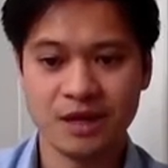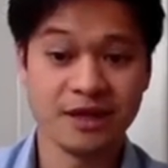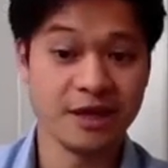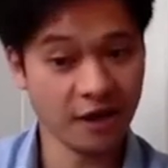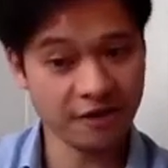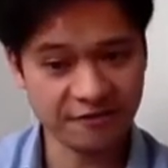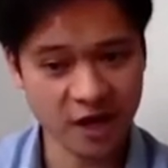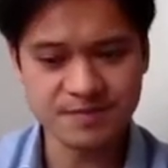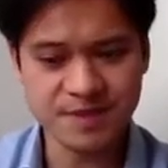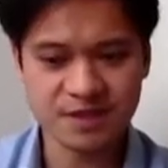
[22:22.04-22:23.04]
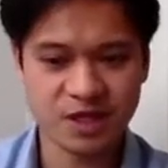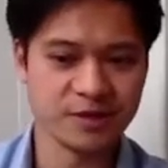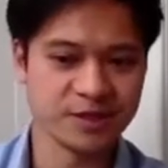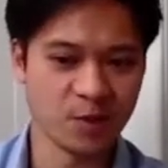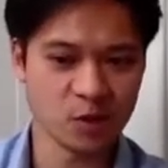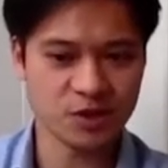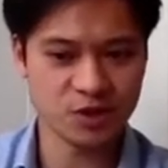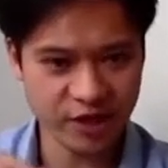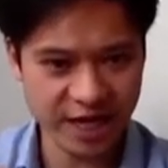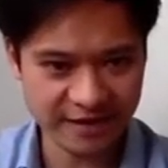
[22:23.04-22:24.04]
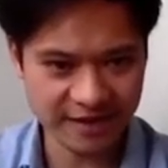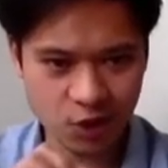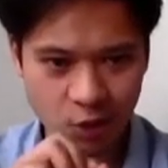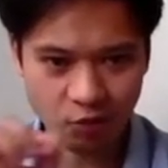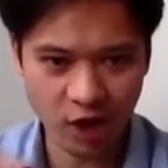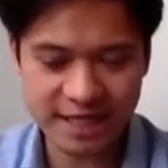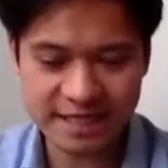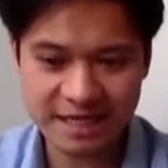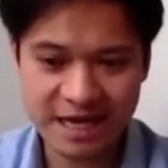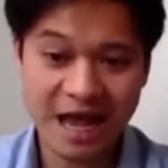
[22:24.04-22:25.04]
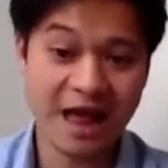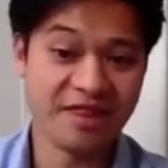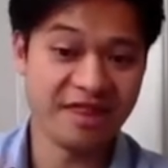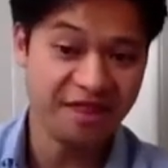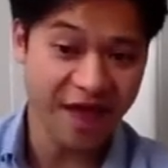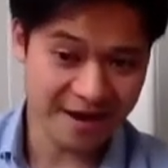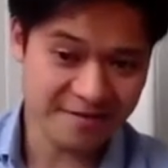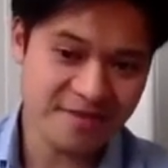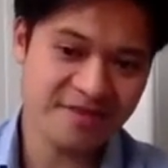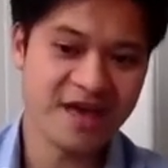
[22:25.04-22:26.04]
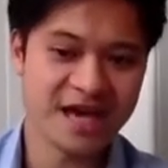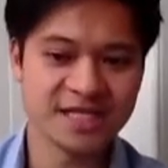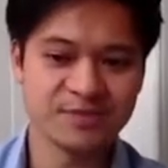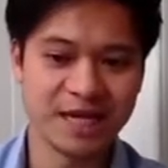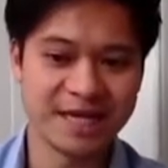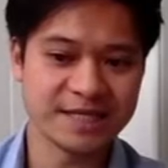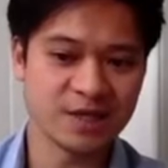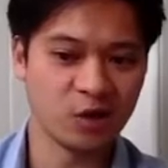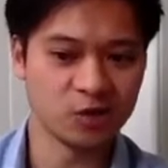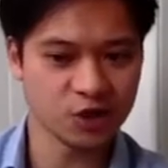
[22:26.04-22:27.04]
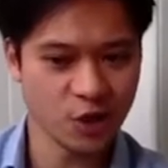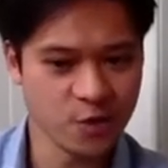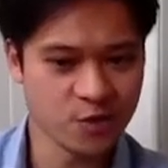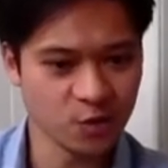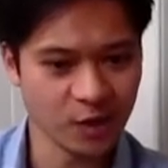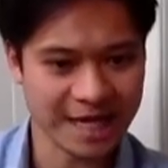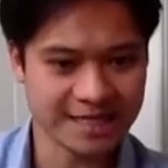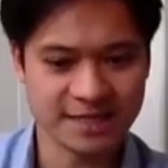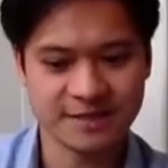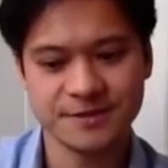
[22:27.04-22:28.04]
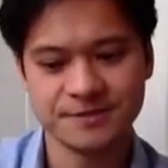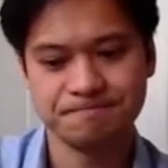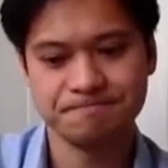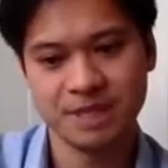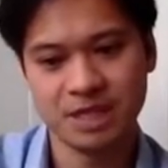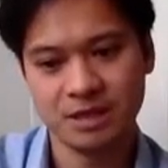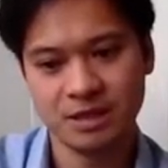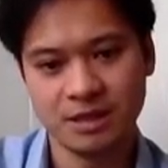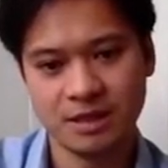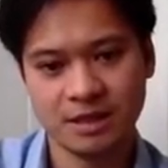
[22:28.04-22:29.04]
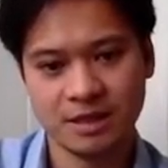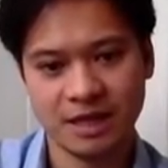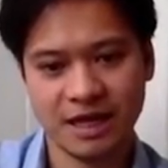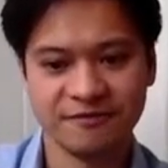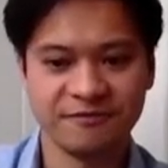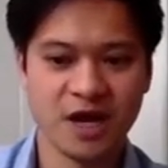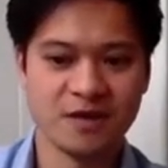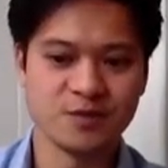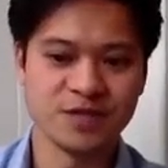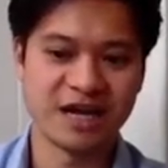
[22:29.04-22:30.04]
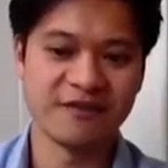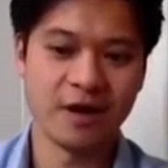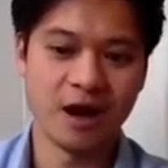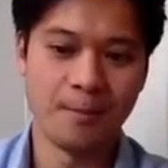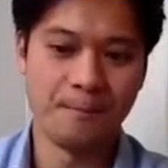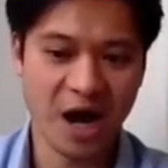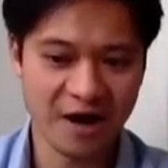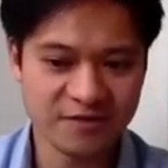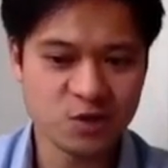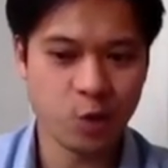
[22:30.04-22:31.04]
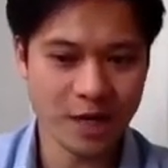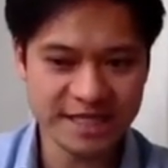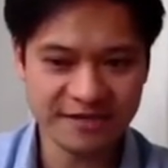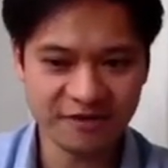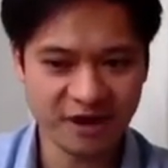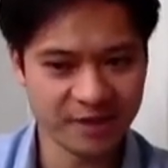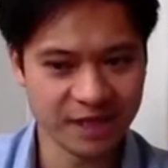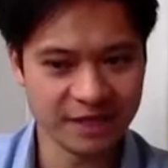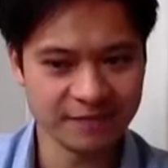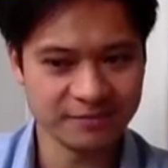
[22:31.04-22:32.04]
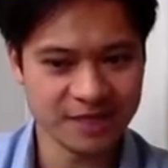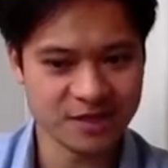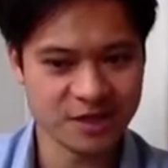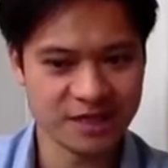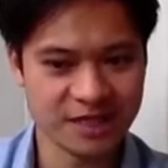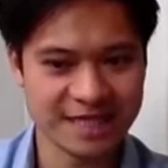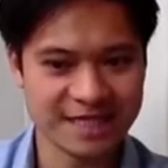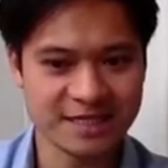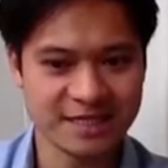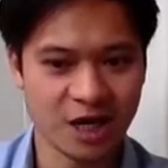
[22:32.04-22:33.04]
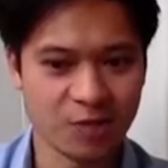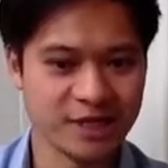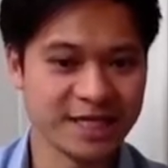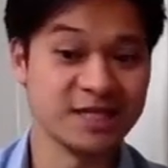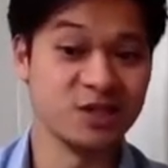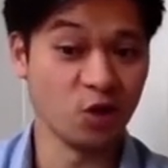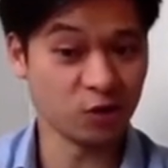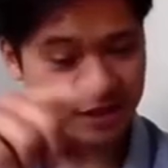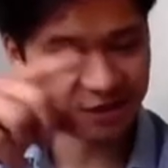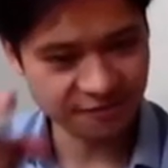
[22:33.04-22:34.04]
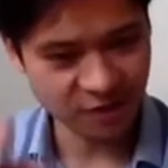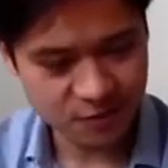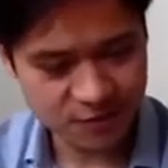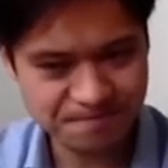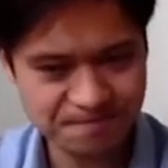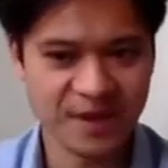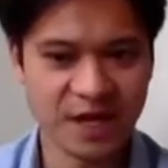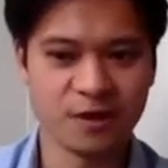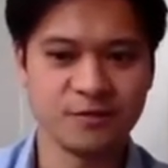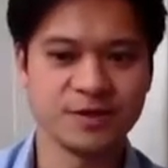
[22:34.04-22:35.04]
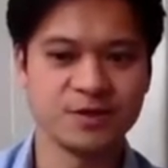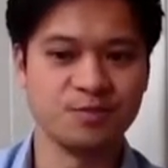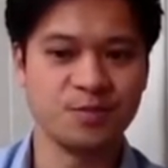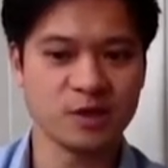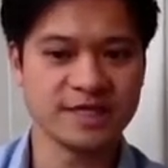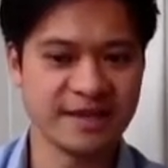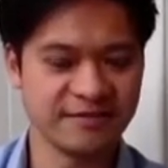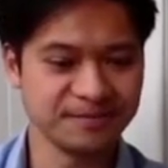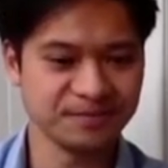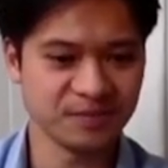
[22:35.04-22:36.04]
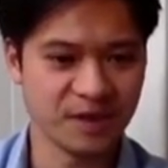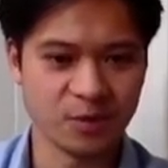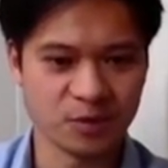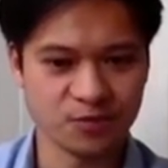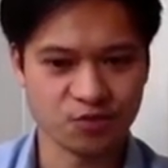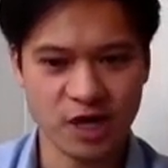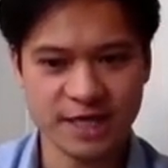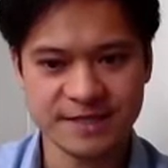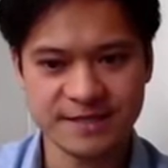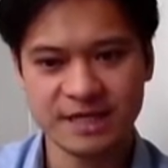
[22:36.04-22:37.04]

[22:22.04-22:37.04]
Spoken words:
The other firms go into box 3 in the top right, and then they're split on total assets. And firms which have above 25 million in total assets are predicted not to default. They go into box 7 in the bottom right.